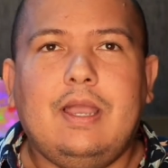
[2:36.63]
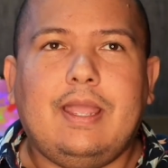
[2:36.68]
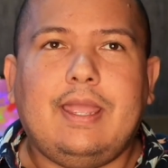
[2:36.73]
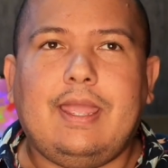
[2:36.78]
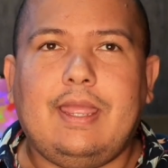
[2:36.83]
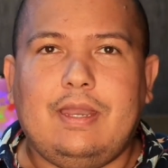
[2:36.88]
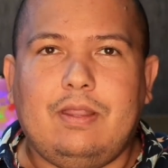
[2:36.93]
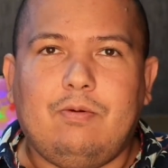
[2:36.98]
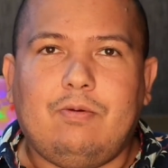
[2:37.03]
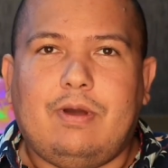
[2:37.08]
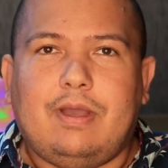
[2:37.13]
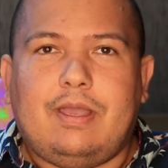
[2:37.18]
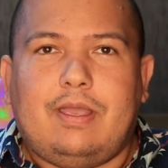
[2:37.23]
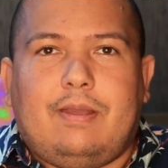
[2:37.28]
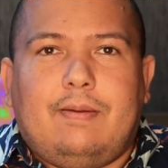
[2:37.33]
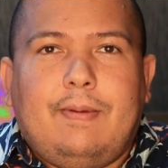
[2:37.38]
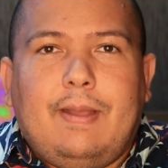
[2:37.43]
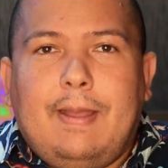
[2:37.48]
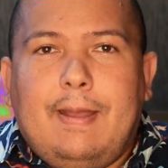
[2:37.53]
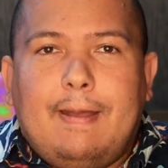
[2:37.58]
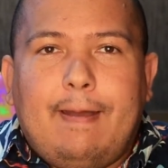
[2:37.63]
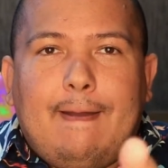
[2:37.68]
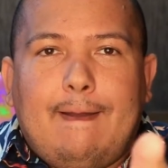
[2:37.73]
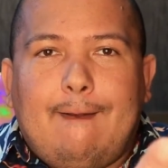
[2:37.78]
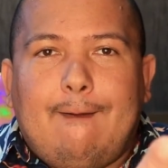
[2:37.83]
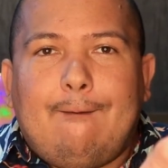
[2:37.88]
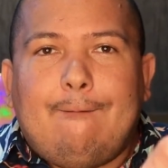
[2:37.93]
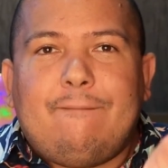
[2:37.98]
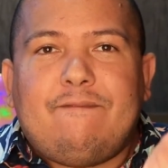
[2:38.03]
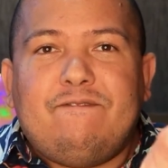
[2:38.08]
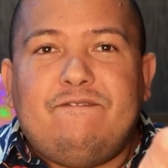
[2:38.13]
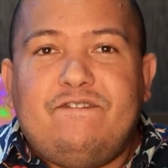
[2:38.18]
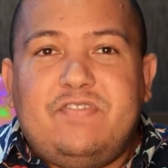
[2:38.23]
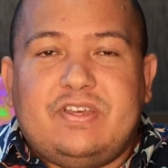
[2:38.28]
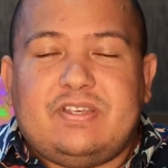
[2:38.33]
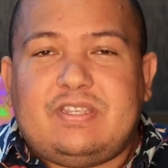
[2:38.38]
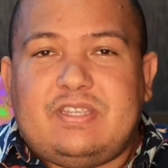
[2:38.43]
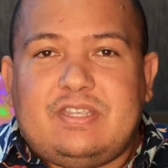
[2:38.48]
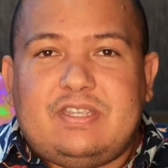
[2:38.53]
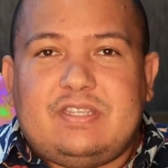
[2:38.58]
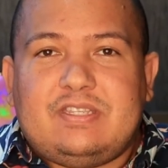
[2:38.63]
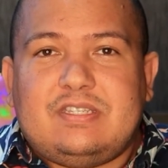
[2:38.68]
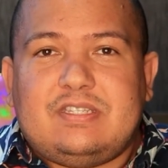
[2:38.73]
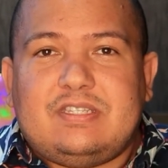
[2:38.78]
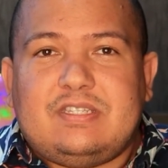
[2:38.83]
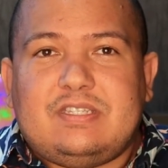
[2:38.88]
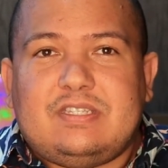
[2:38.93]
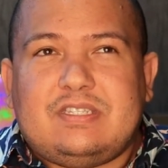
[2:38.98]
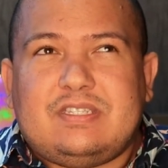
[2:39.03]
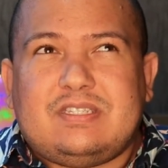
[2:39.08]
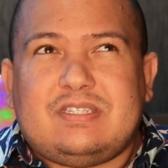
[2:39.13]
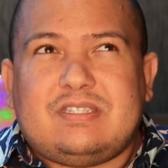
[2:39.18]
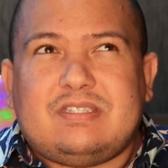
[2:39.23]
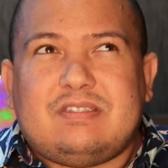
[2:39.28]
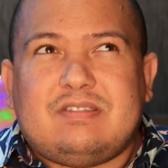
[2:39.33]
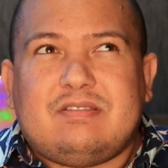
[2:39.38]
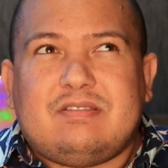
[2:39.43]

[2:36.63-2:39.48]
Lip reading: Anyway, this